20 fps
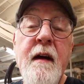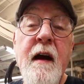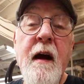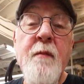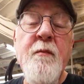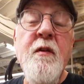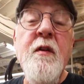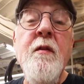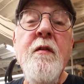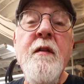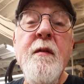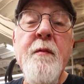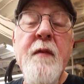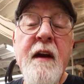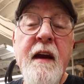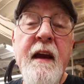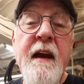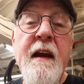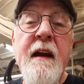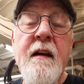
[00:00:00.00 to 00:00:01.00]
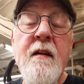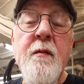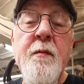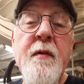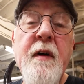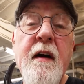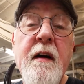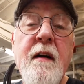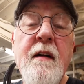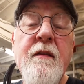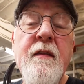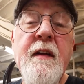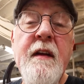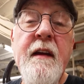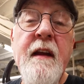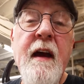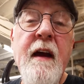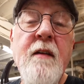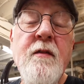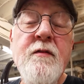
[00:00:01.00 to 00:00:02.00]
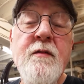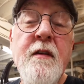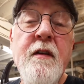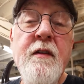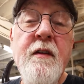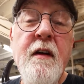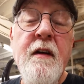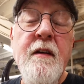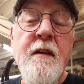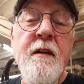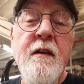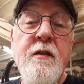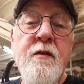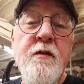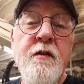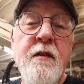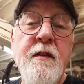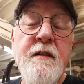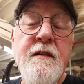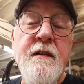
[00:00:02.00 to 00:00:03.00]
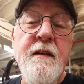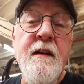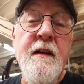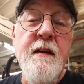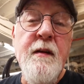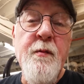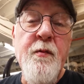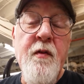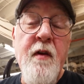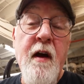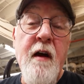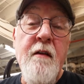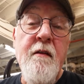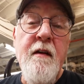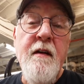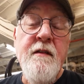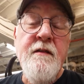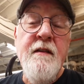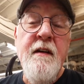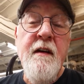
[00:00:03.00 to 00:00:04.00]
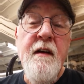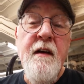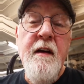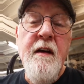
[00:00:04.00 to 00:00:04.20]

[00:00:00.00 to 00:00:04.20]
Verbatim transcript: I'm doing the mechanical part of it now, so I thought you'd enjoy seeing the progress.